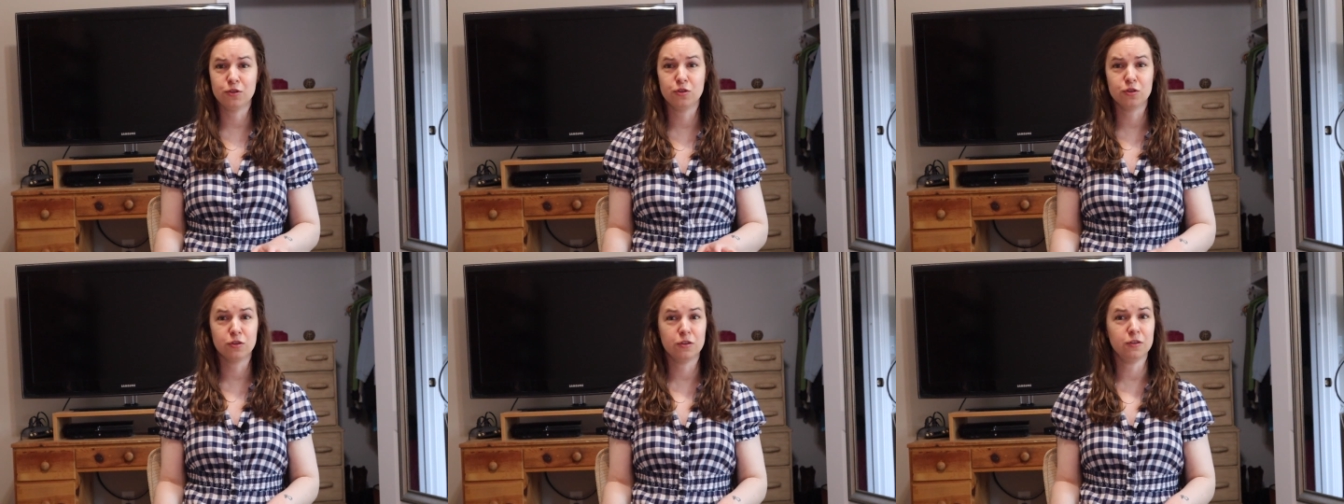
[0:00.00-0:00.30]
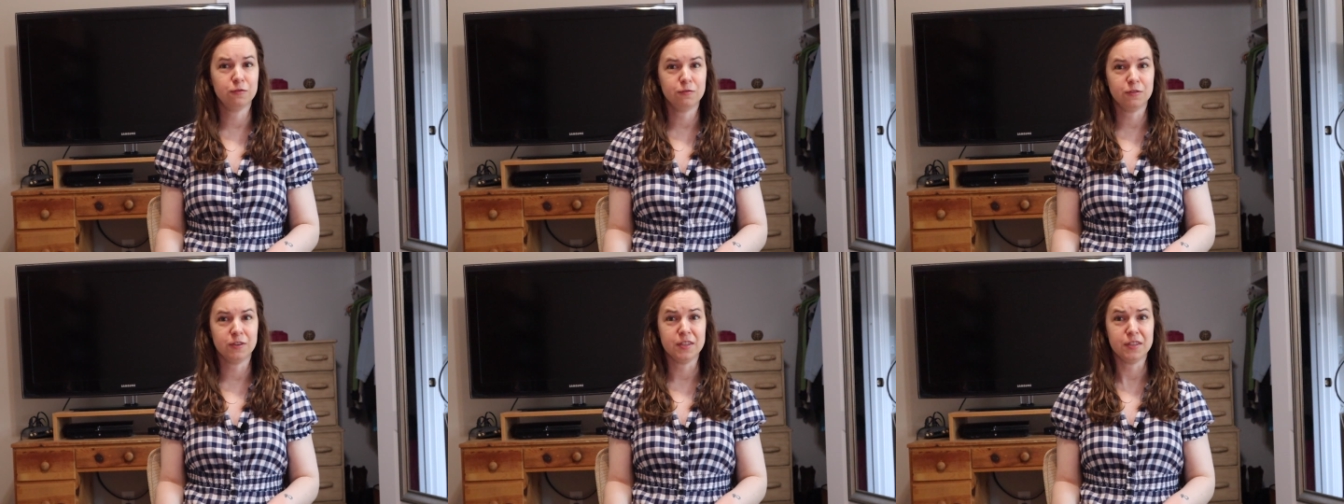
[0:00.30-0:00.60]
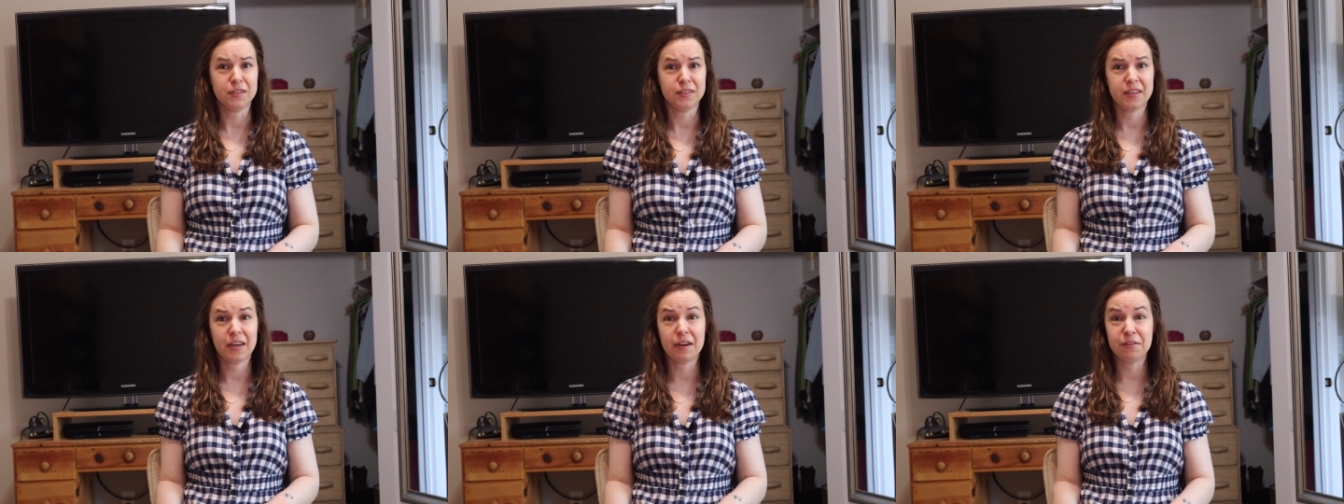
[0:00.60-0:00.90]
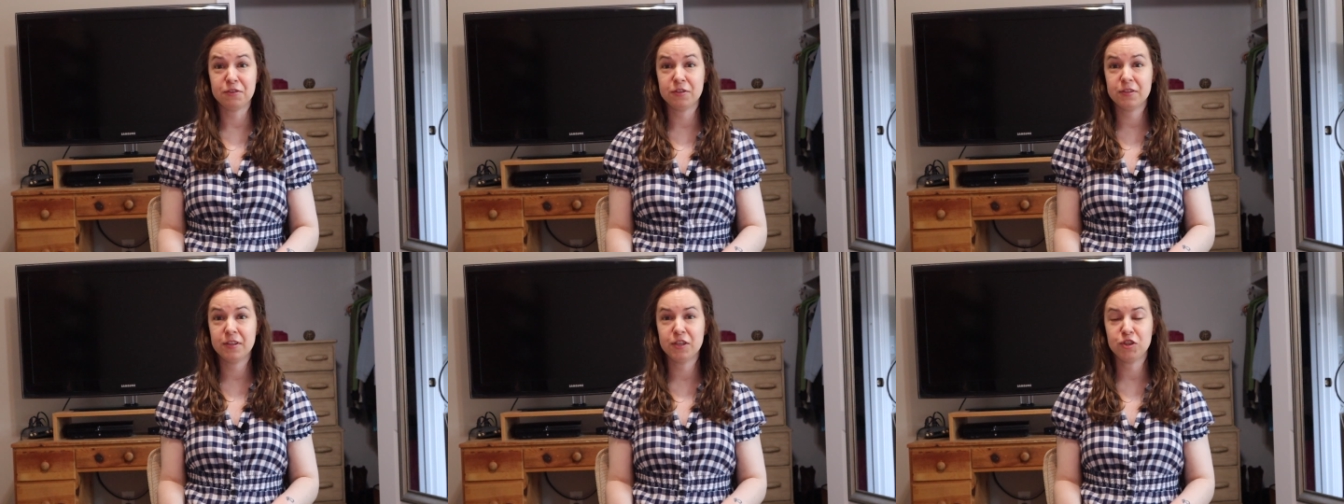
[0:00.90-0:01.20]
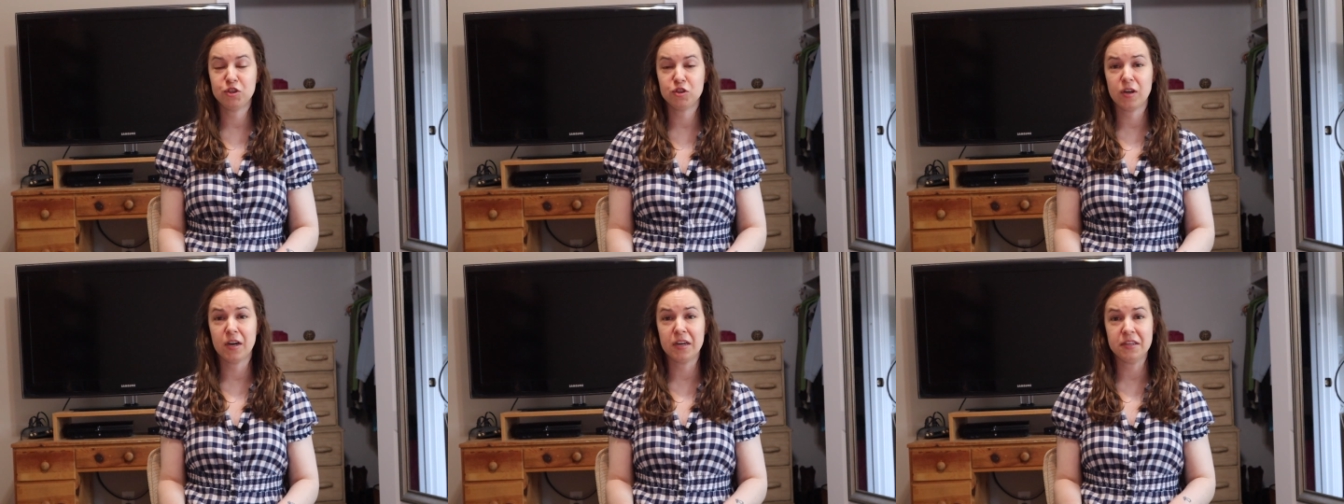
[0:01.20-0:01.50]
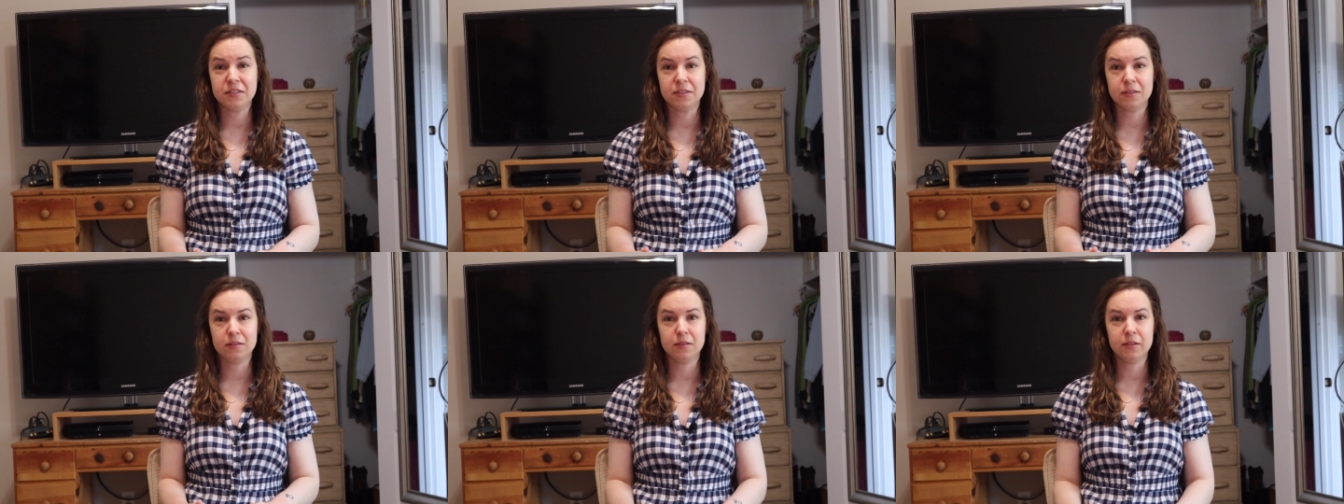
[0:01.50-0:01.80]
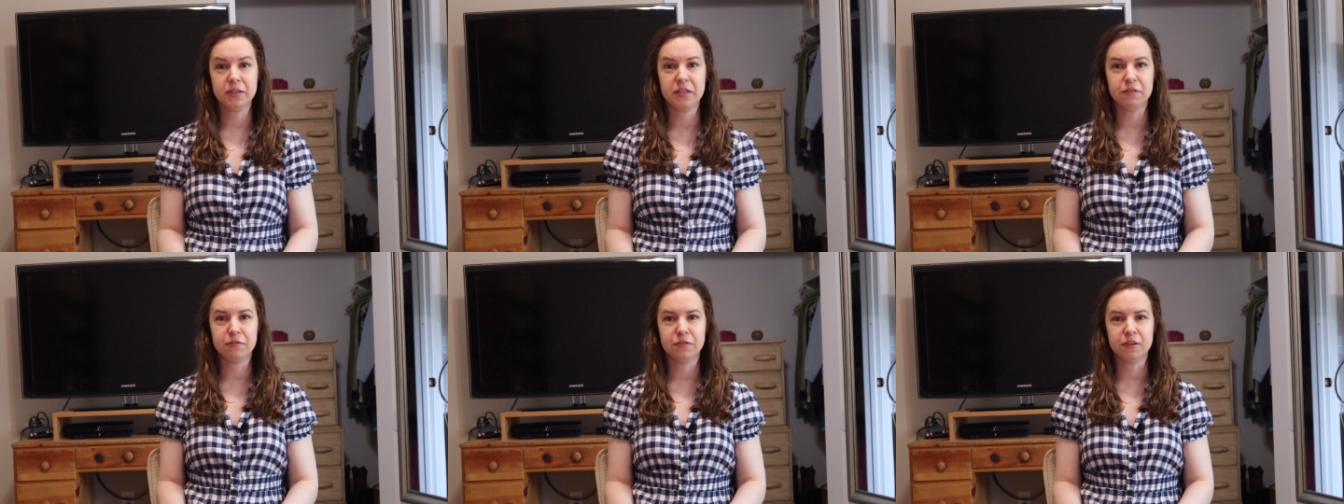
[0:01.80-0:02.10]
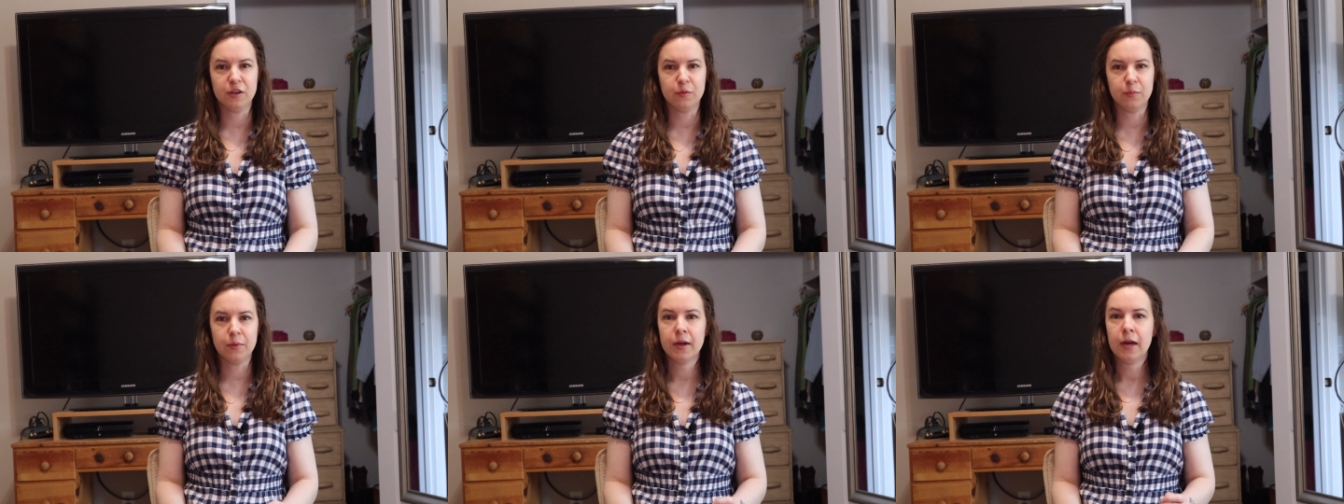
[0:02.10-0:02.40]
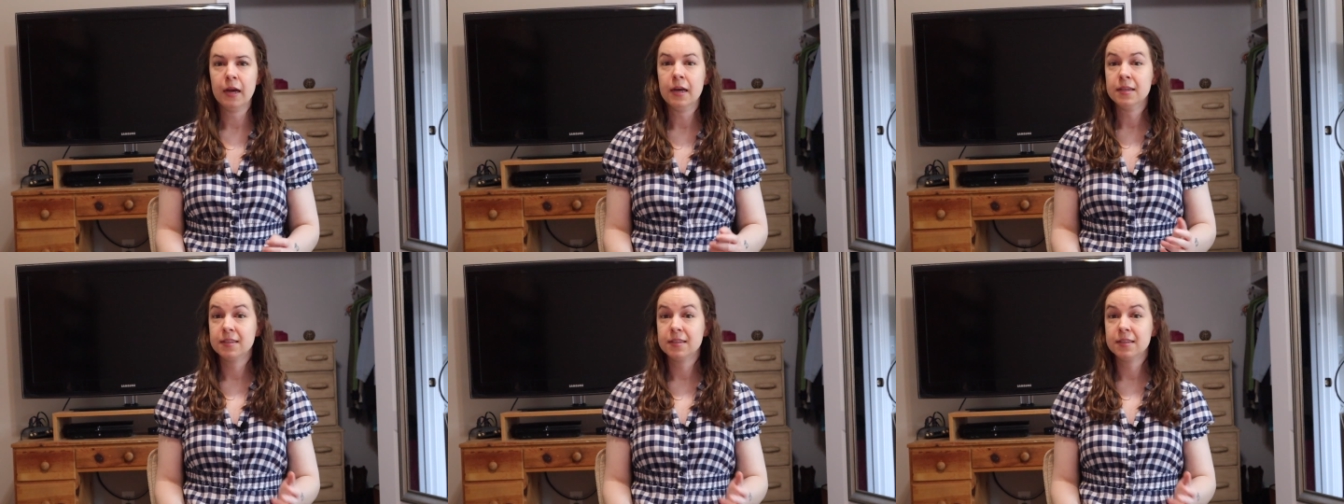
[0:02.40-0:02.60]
girlfriends after they tried to leave him,